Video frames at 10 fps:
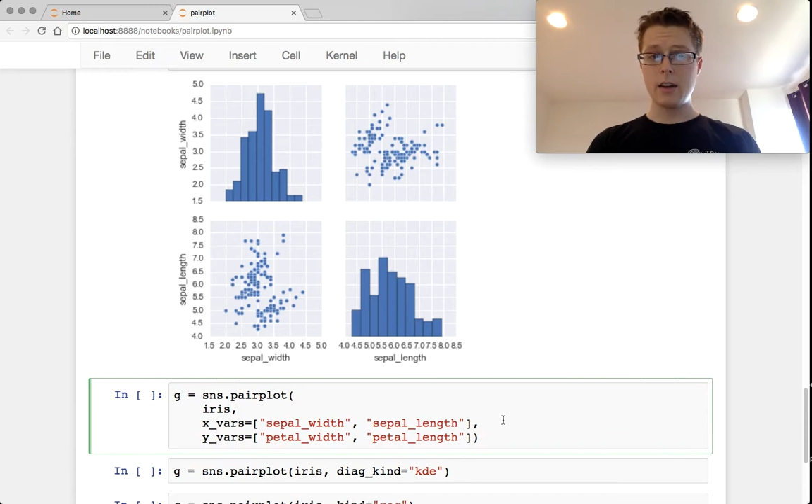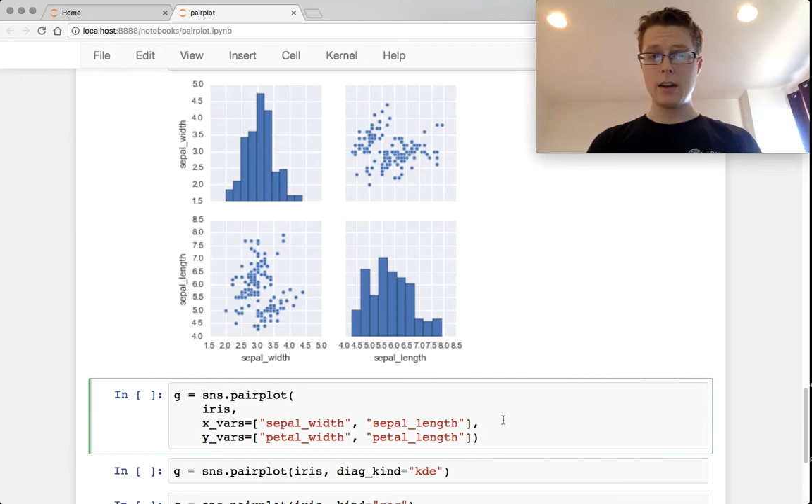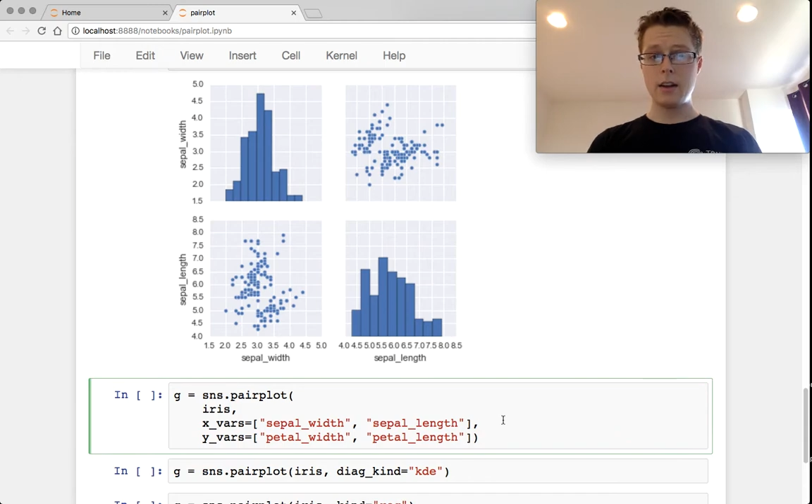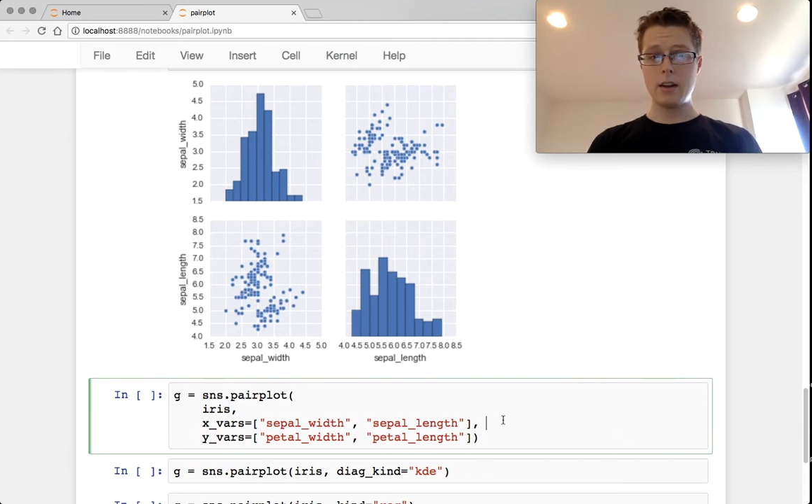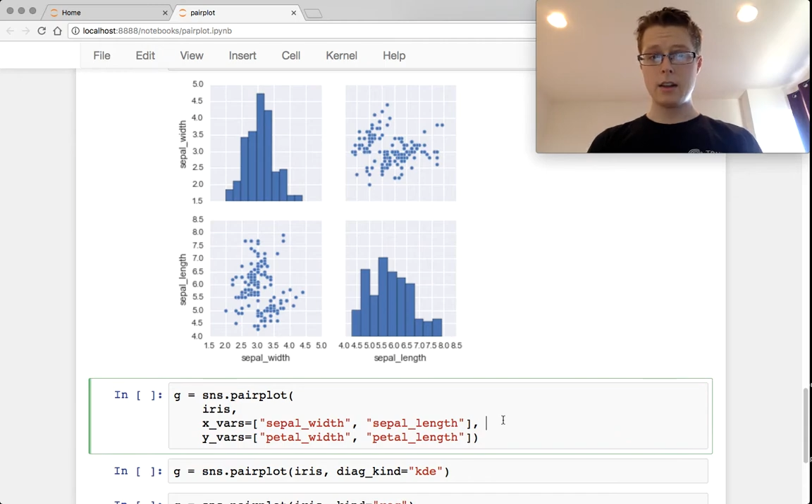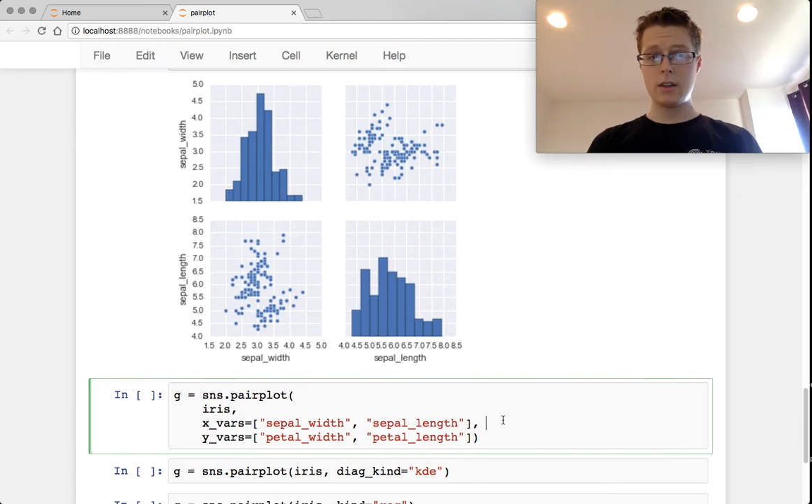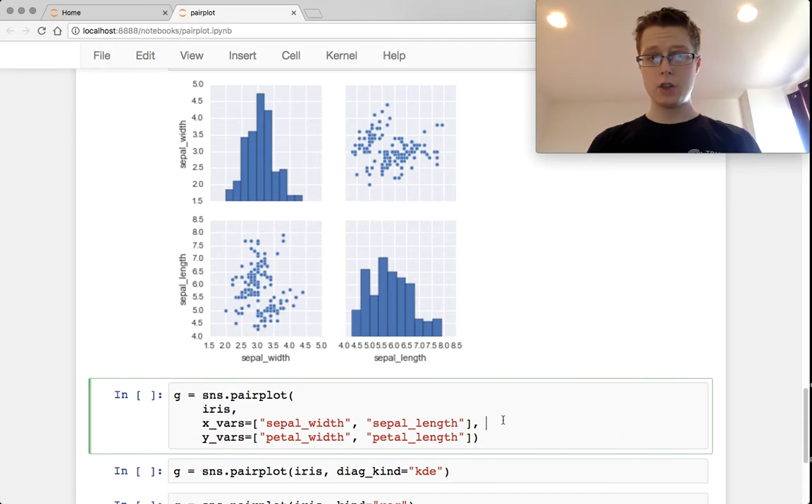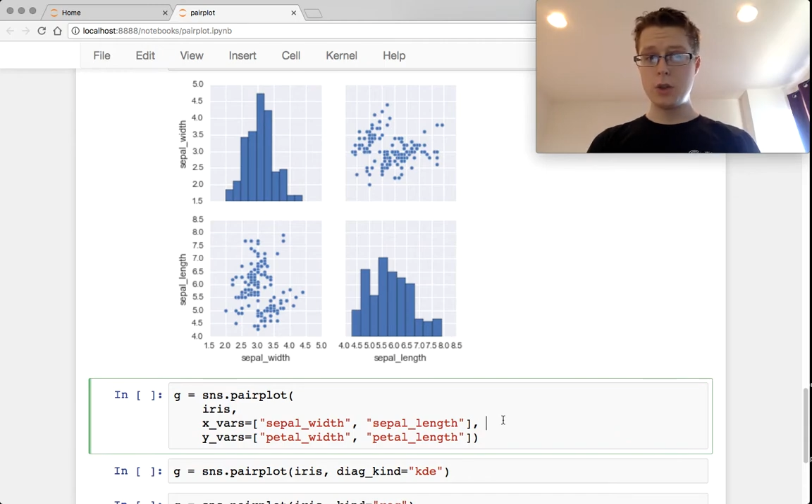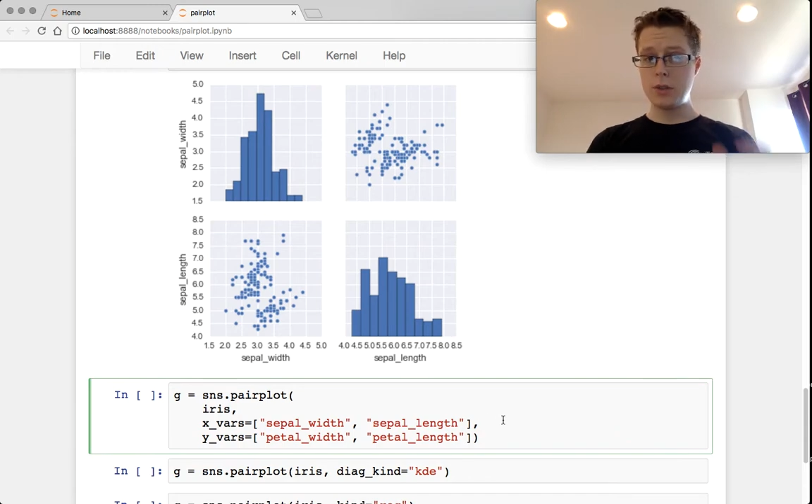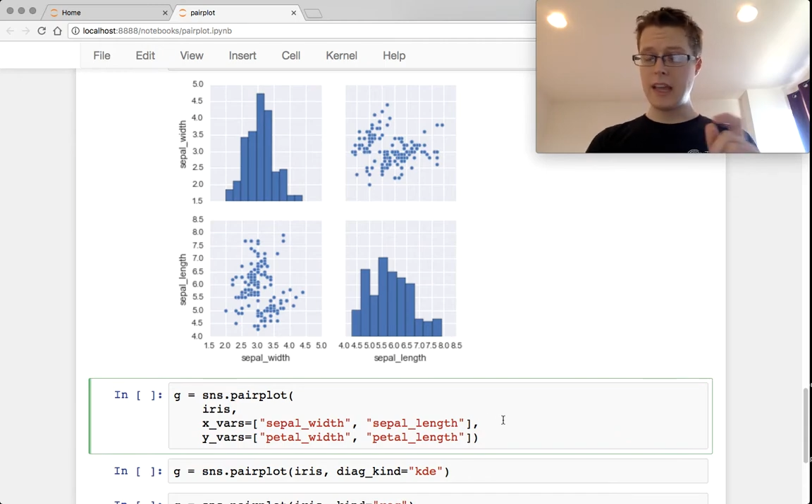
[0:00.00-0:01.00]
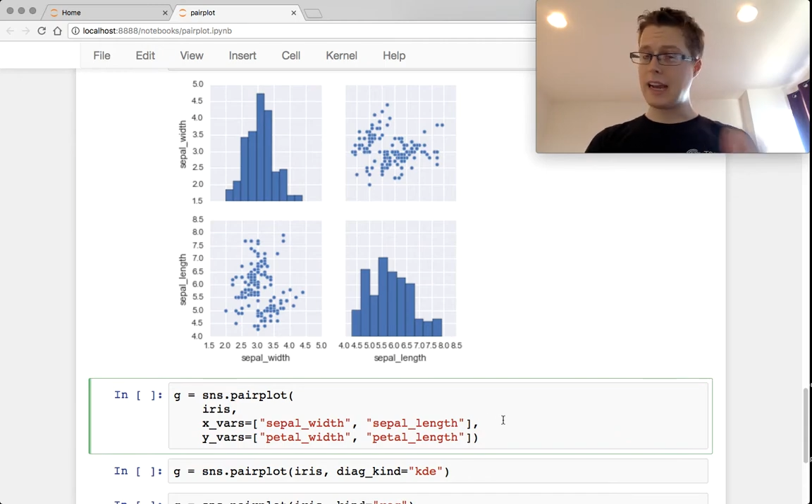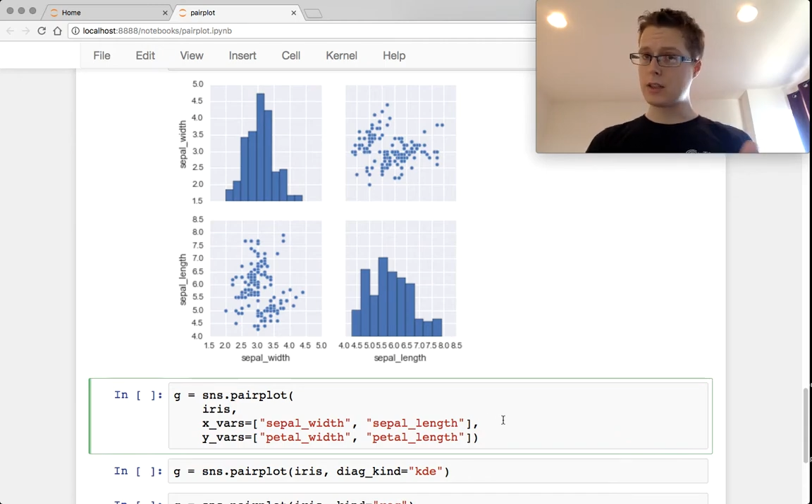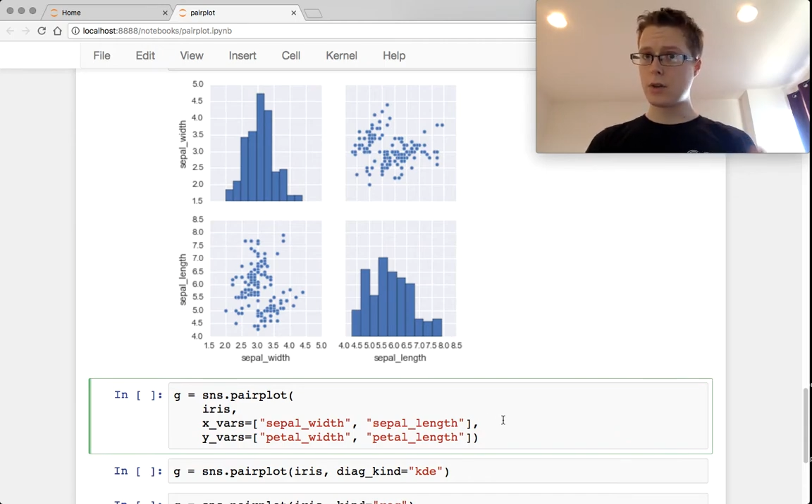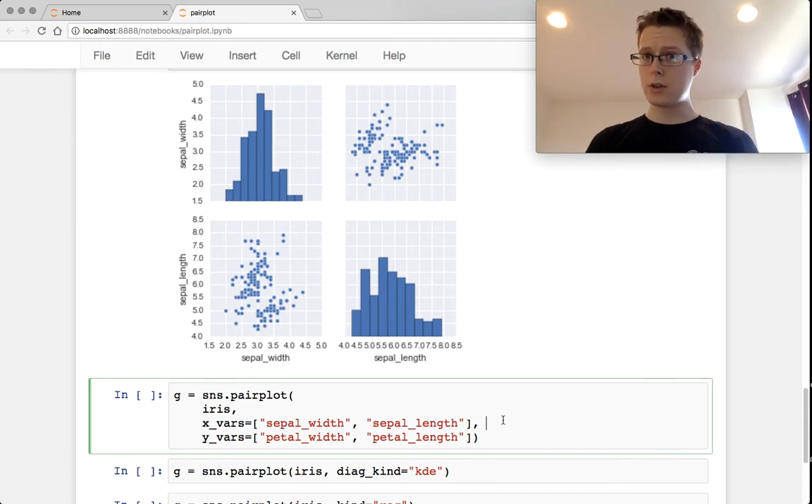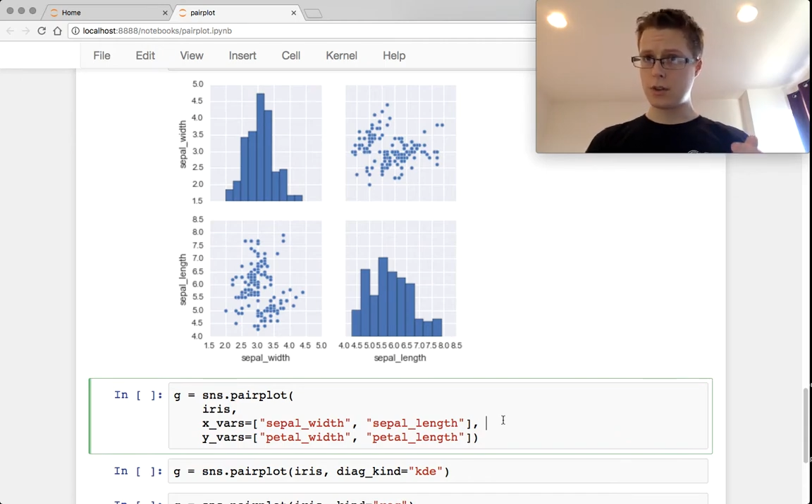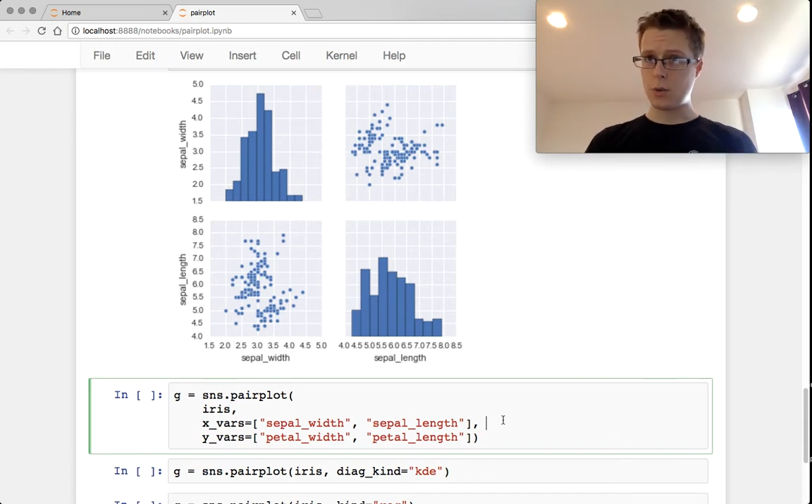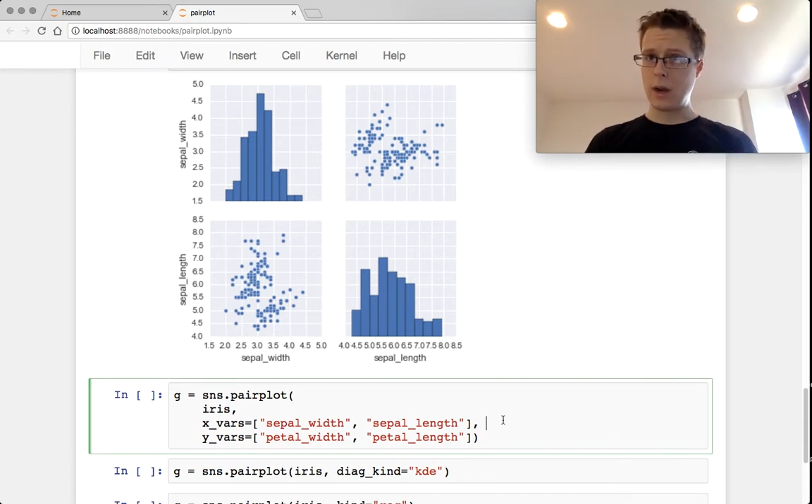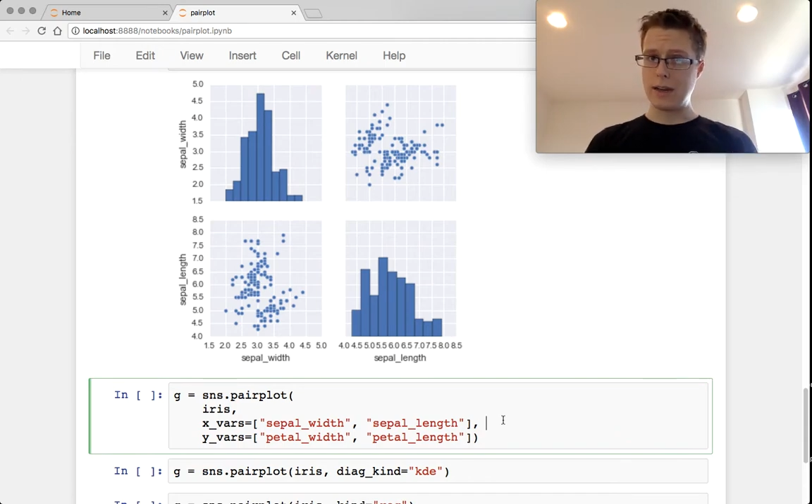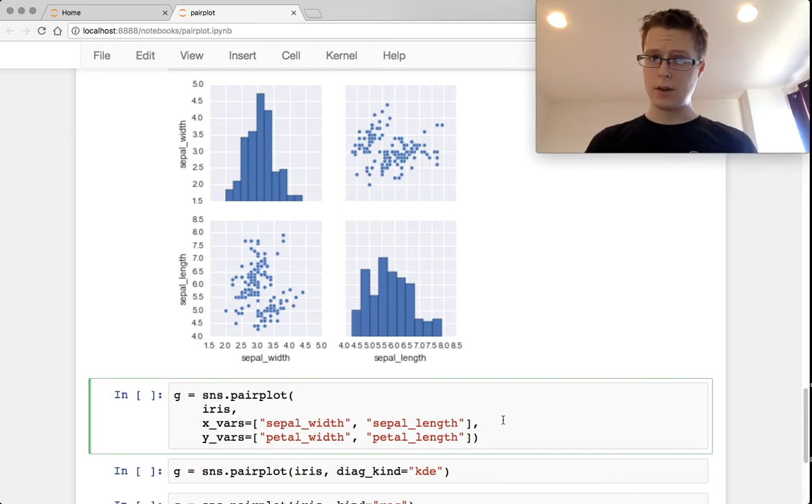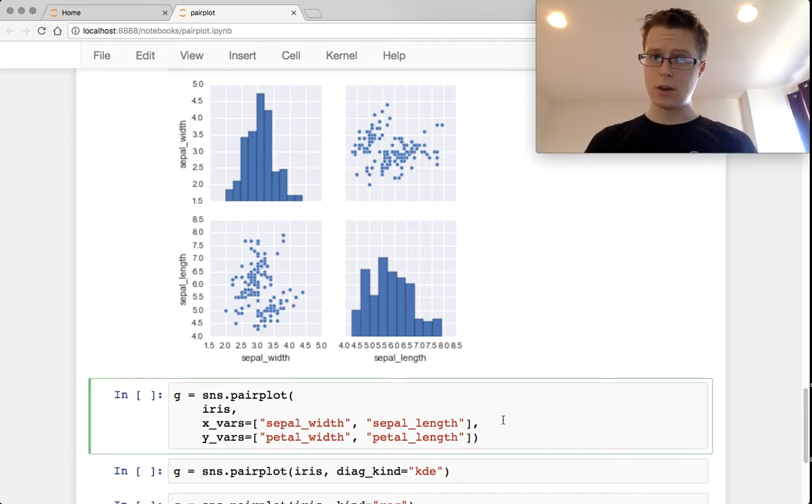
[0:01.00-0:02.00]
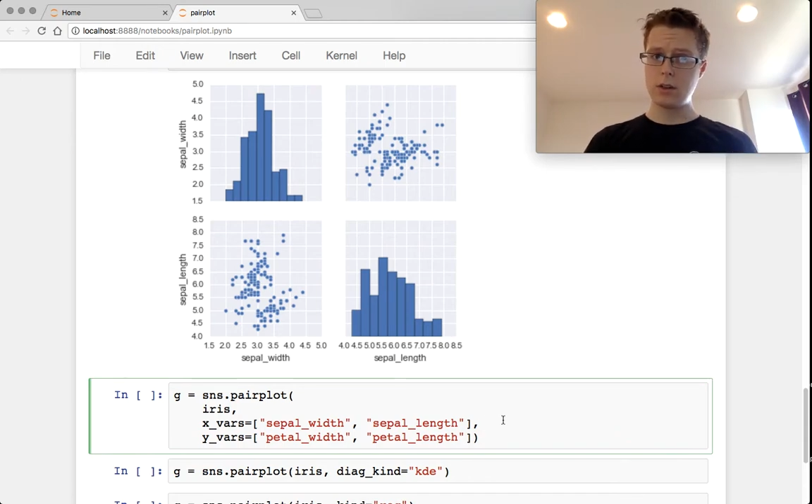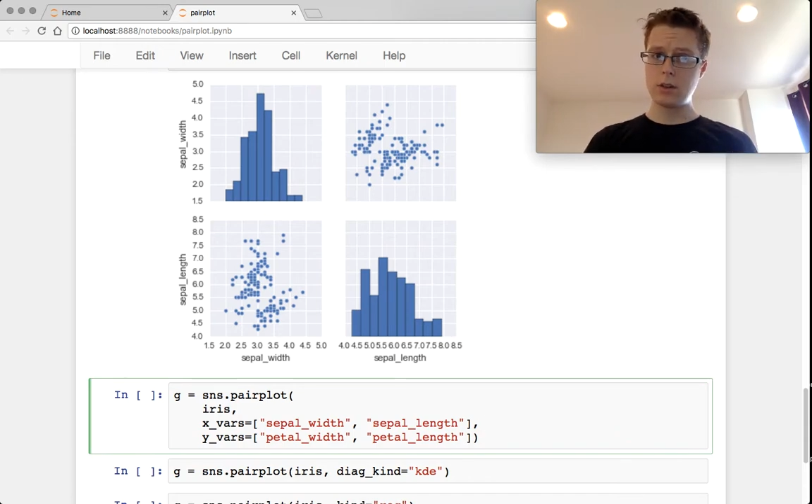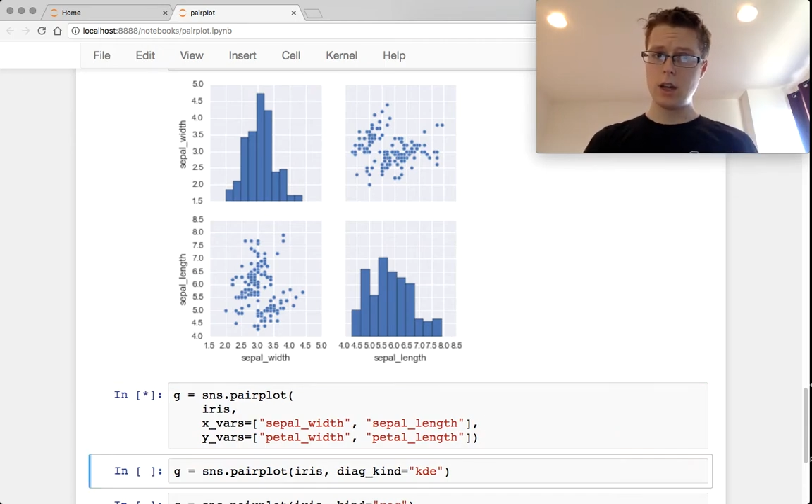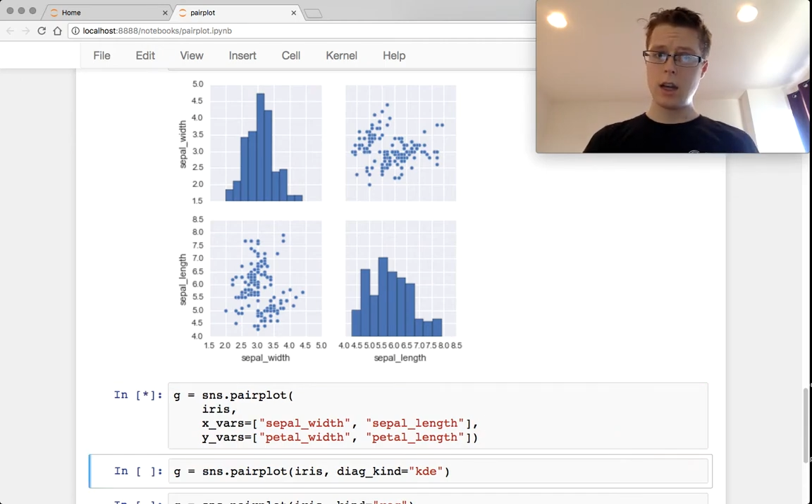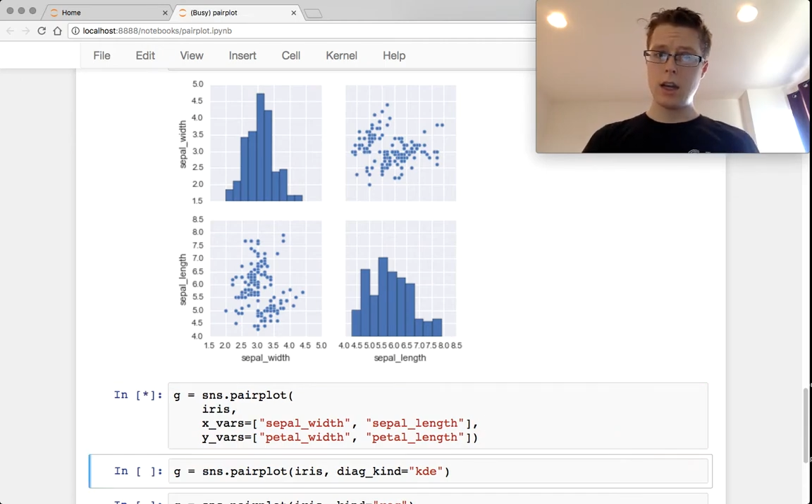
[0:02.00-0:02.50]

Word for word: uh, choose the xvars and the yvars.